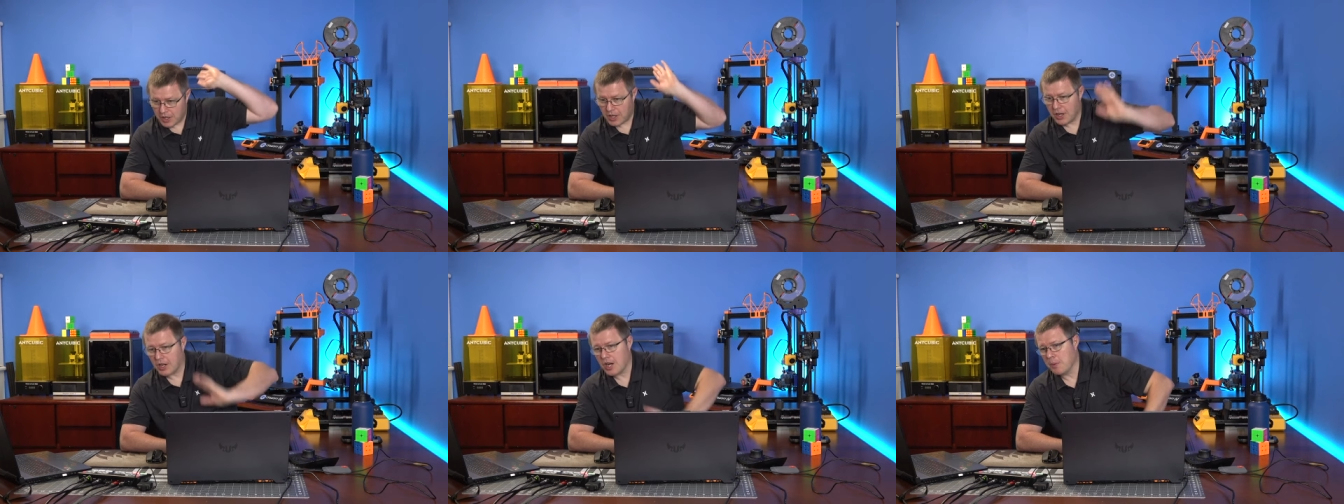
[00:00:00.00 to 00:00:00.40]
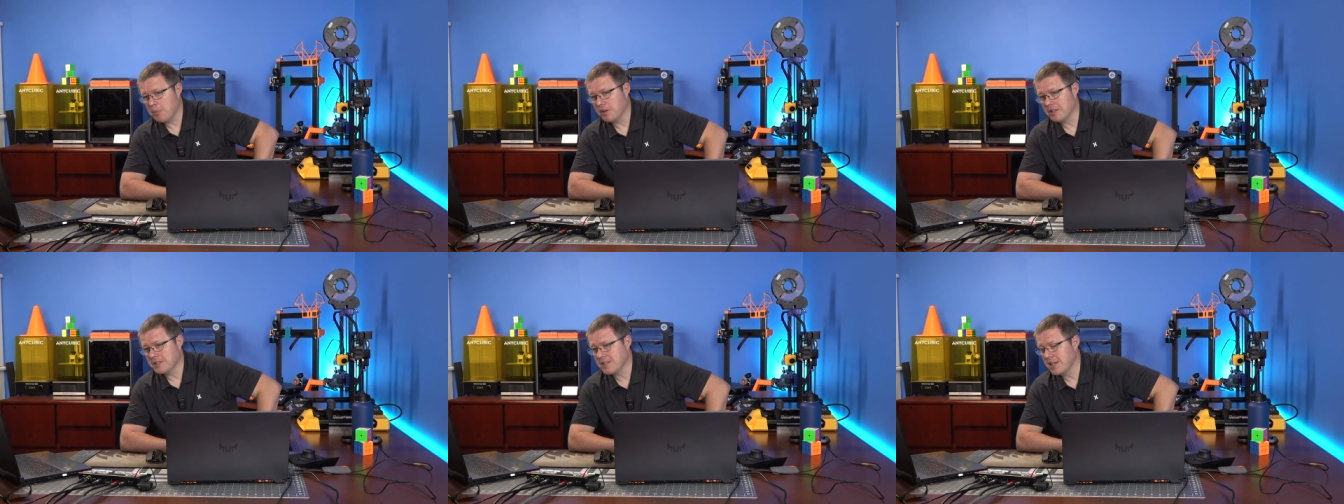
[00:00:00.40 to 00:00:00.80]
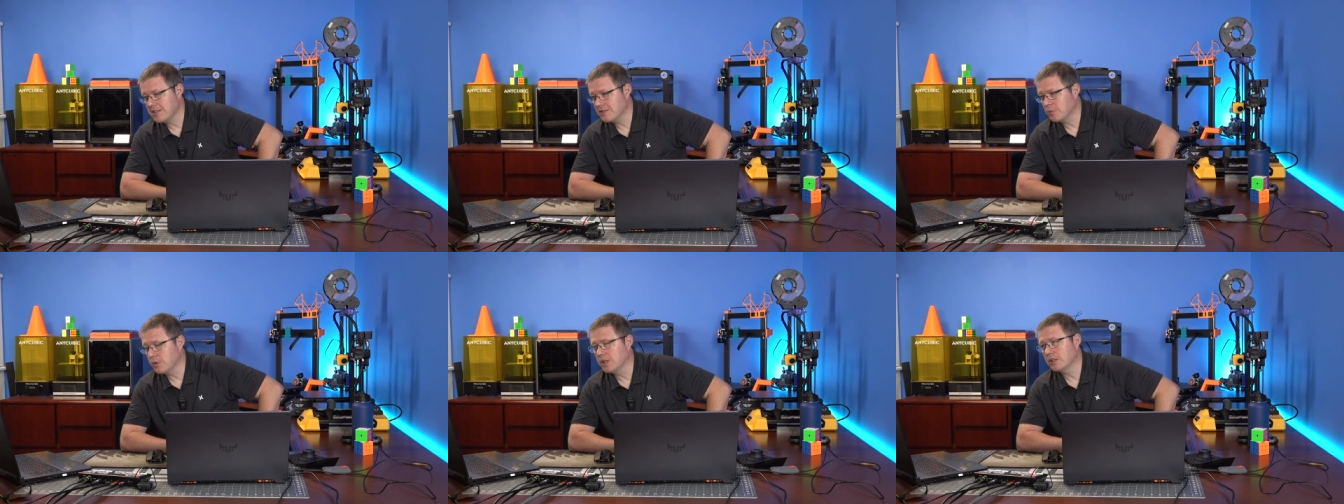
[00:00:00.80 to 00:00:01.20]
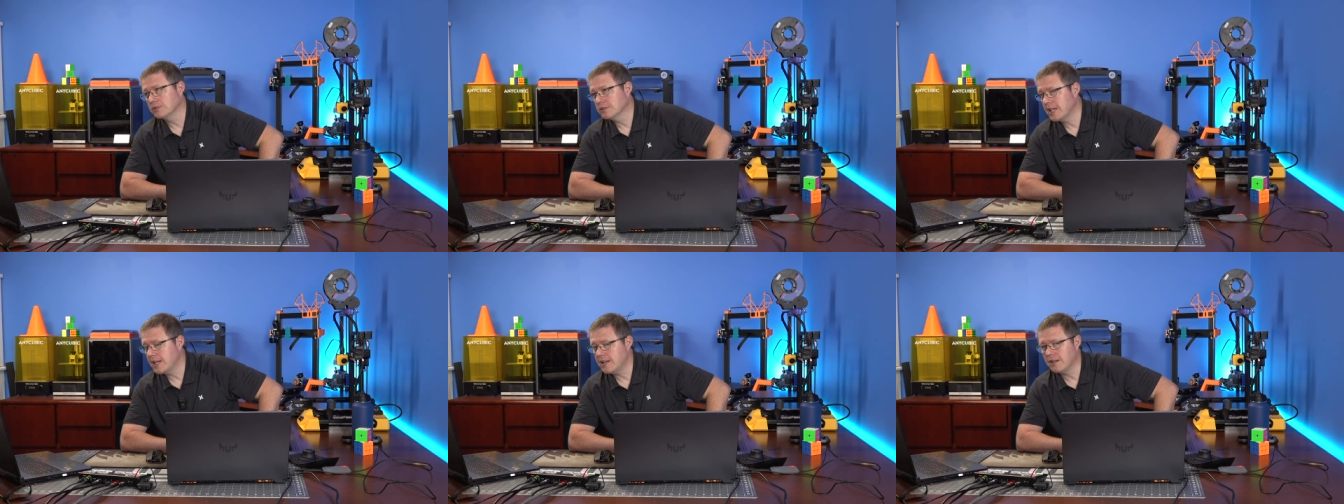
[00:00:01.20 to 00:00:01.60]
a couple of states, well,
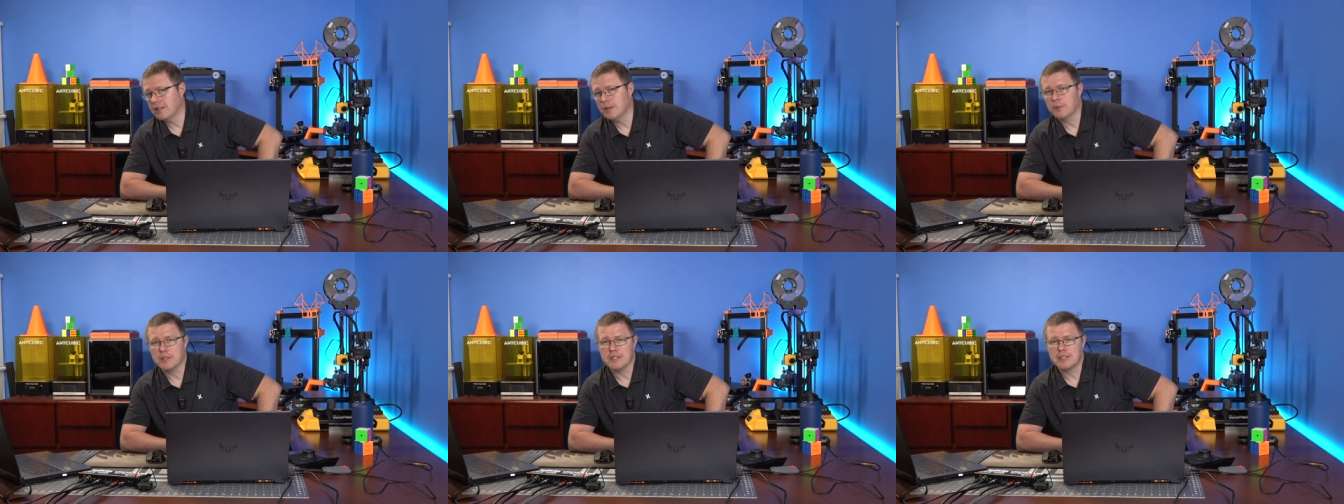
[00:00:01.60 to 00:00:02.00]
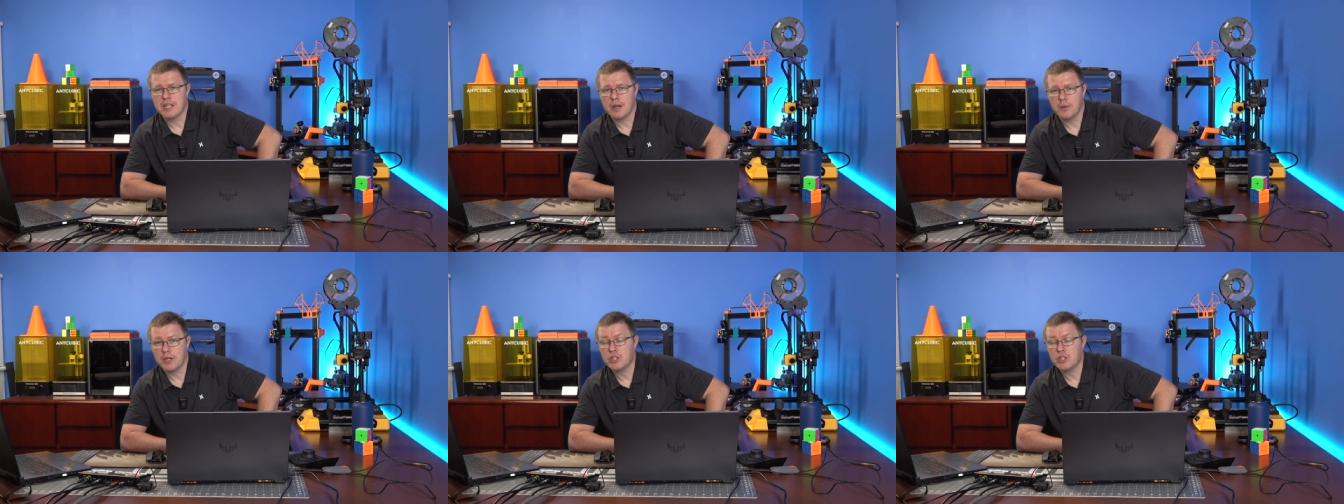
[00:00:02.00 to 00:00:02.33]
technically one state away.